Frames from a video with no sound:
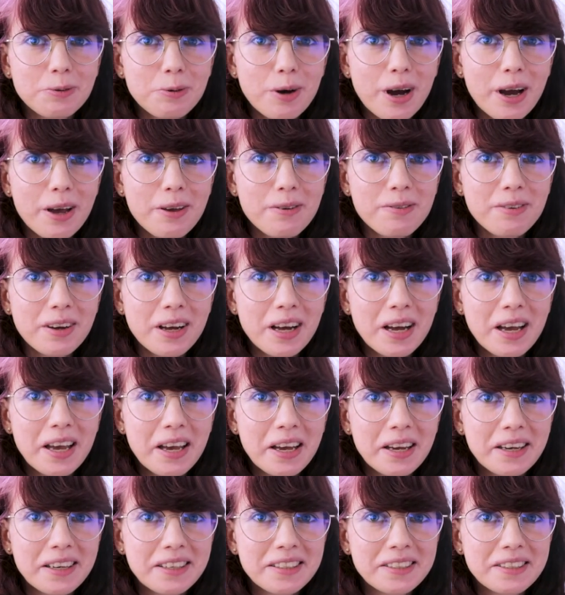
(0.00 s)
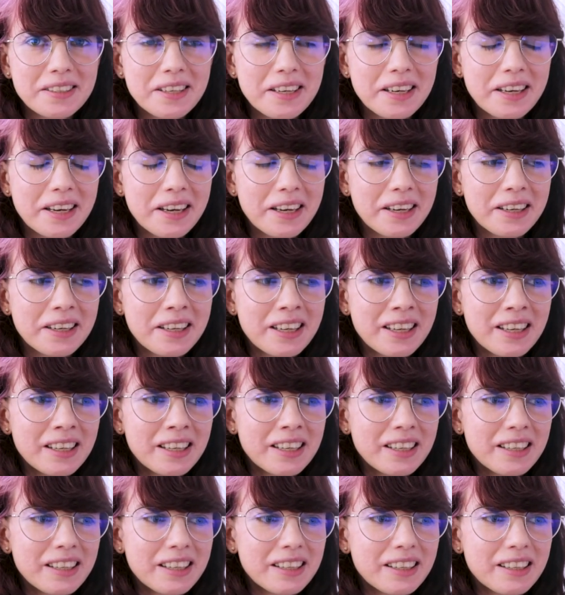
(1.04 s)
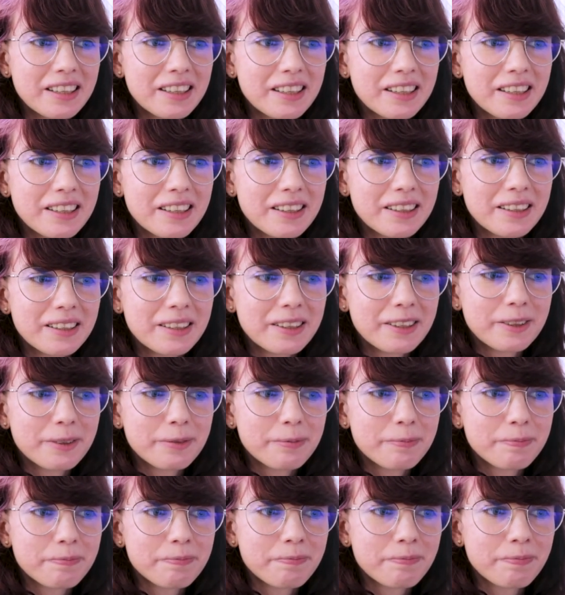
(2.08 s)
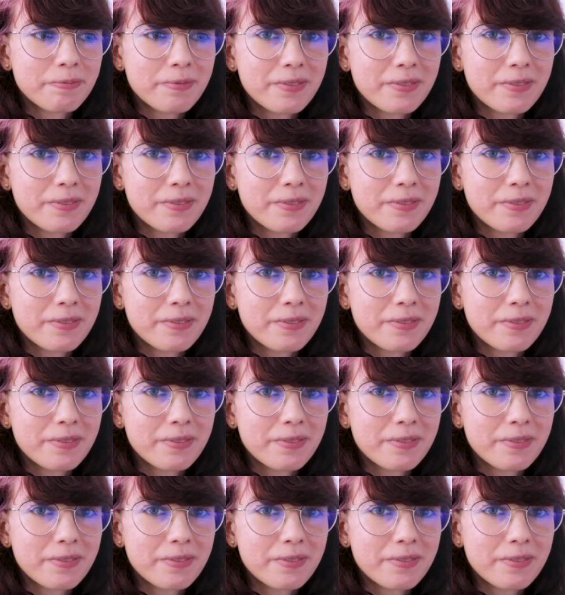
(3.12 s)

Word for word: Wi-Fi and uh, um,